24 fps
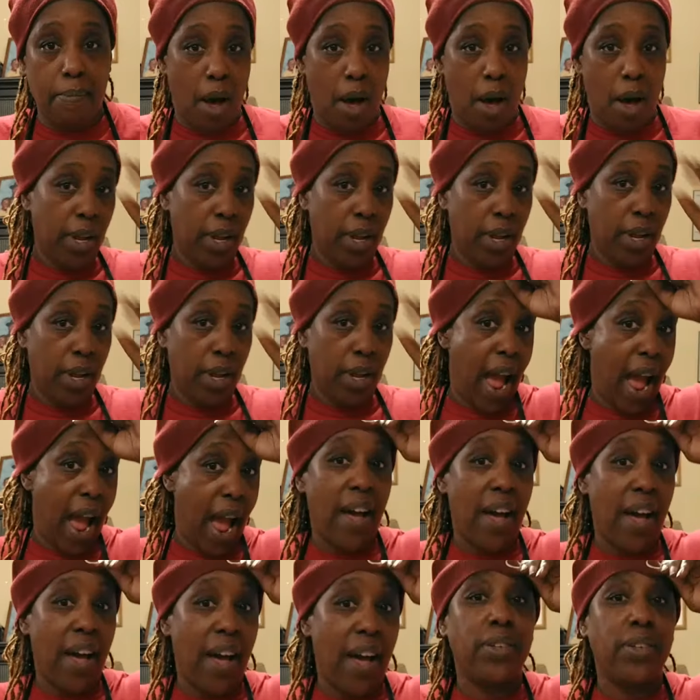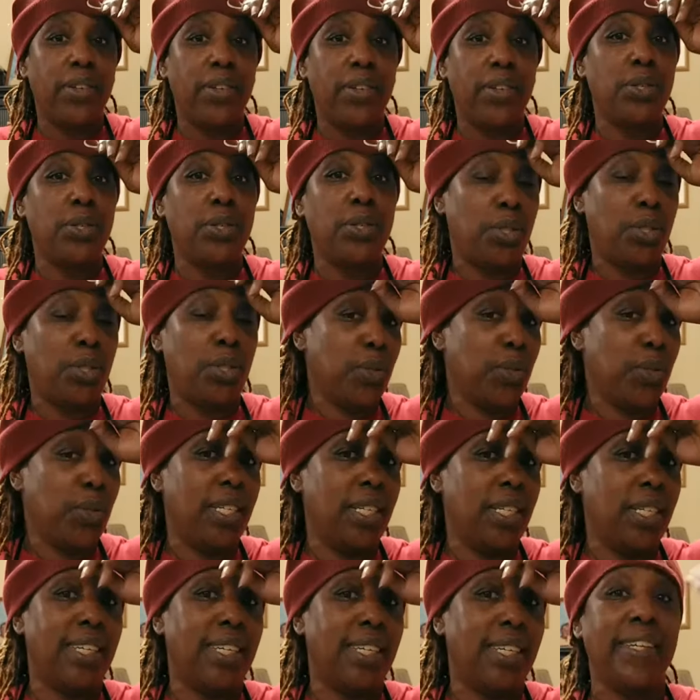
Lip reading: cry if I don't do too good.